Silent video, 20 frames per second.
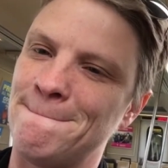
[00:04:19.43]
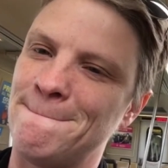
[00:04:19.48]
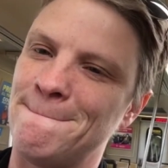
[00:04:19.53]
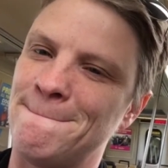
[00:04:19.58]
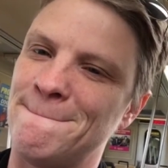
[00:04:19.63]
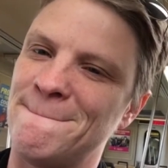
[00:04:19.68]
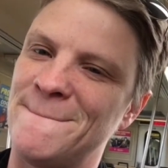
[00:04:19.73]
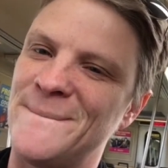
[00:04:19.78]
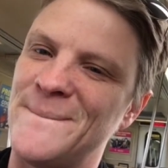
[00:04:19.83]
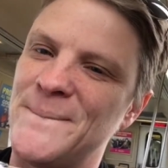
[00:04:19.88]

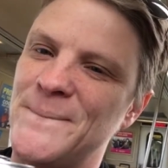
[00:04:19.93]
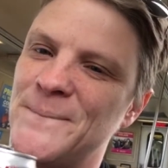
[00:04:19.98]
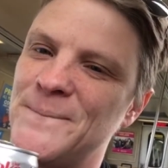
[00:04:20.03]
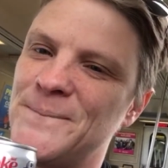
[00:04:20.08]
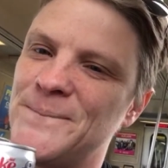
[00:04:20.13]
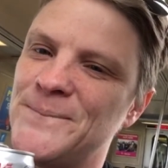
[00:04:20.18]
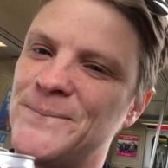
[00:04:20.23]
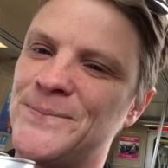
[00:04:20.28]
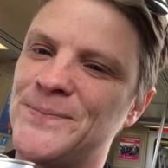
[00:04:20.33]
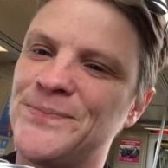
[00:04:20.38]

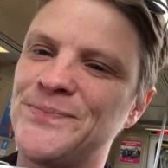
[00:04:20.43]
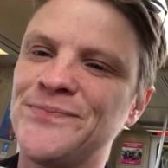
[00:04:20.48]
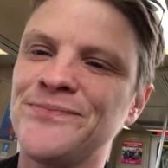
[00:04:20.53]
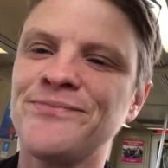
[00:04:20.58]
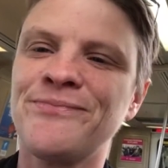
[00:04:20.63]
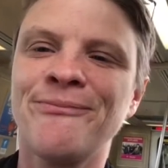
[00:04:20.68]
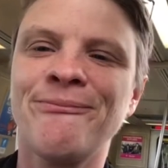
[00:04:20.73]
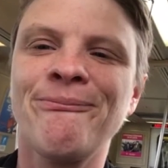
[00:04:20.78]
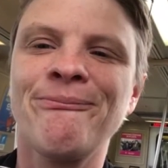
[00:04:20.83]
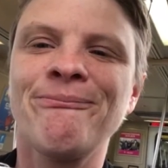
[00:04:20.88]

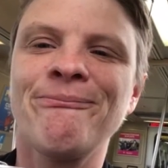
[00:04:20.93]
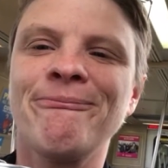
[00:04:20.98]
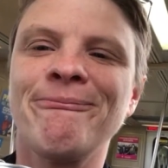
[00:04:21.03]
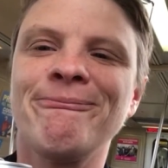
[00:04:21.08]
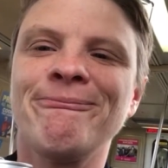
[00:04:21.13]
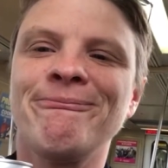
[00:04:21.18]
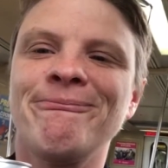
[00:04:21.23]
No one is speaking in this clip.